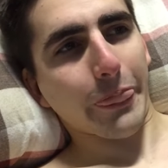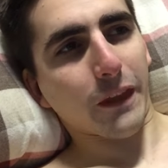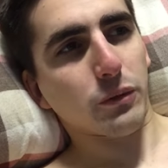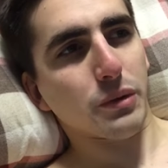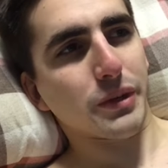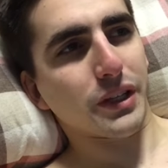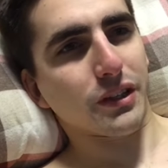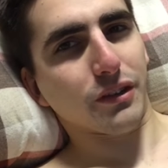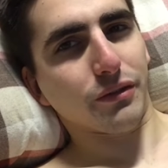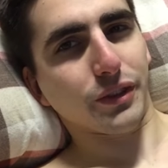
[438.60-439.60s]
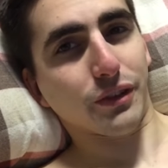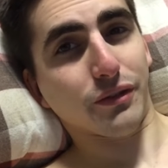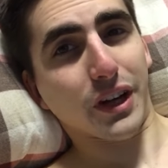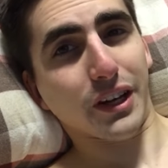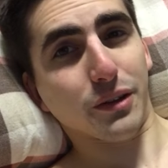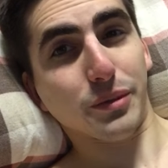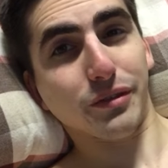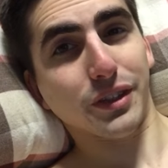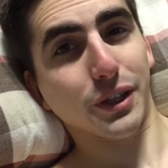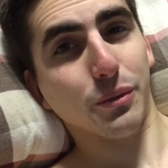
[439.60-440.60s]
One minute I'll feel fine, I'll be
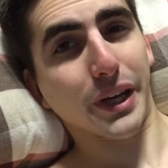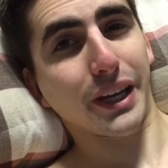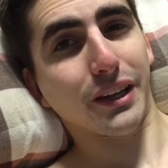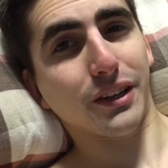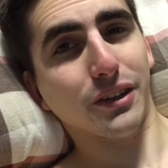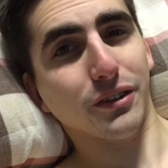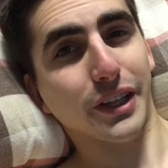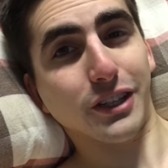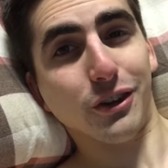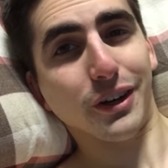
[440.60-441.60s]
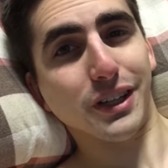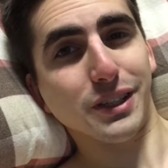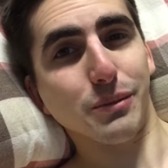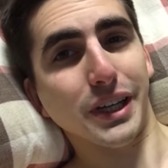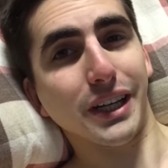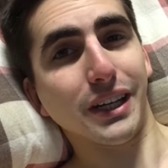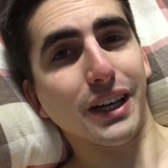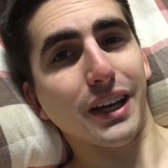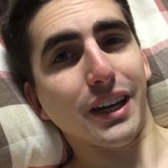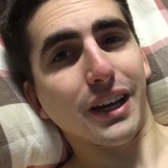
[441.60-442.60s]
really awake or like talking to somebody,
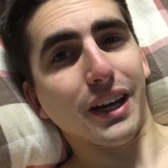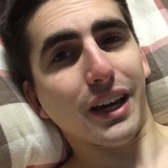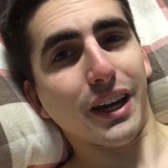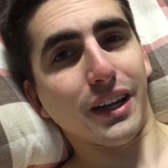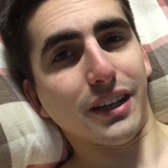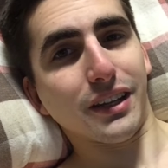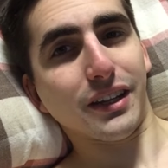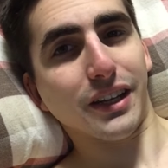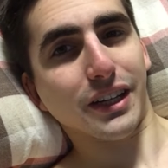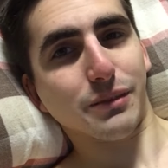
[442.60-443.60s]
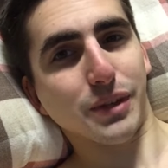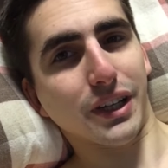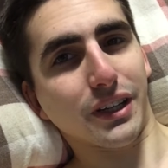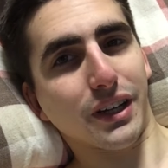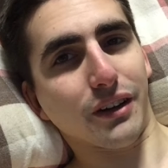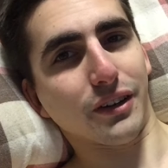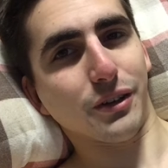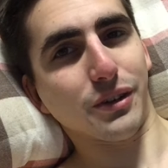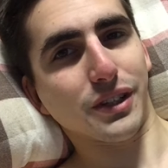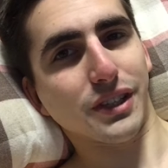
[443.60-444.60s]
and the next minute I'll
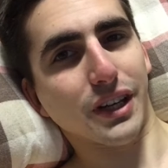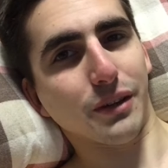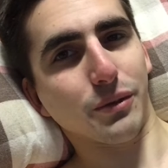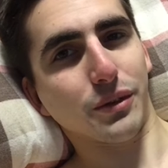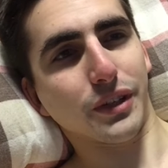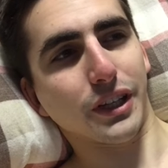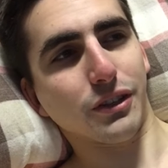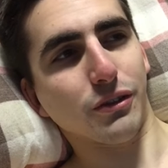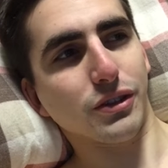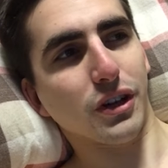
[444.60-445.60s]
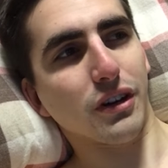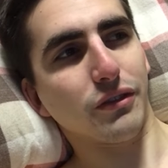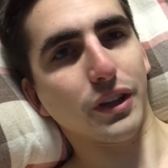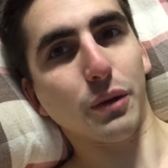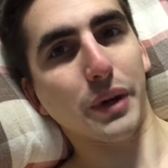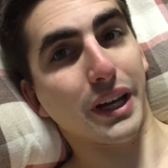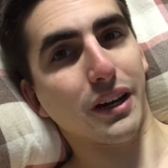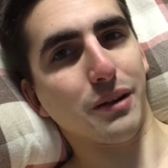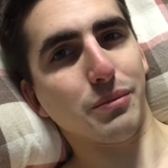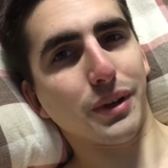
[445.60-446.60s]
notice I will like doze off or like wake
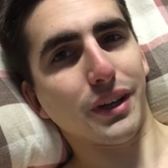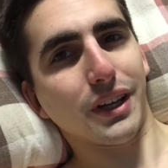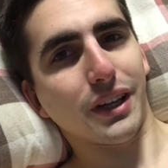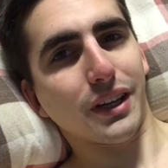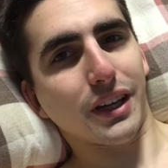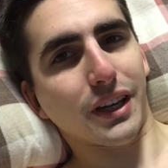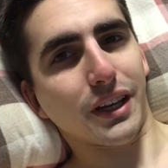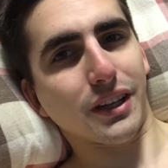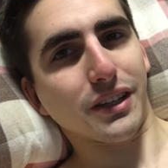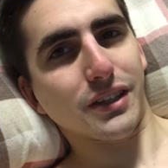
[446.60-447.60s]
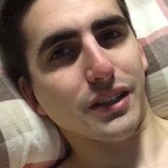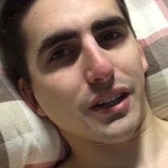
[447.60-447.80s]
up and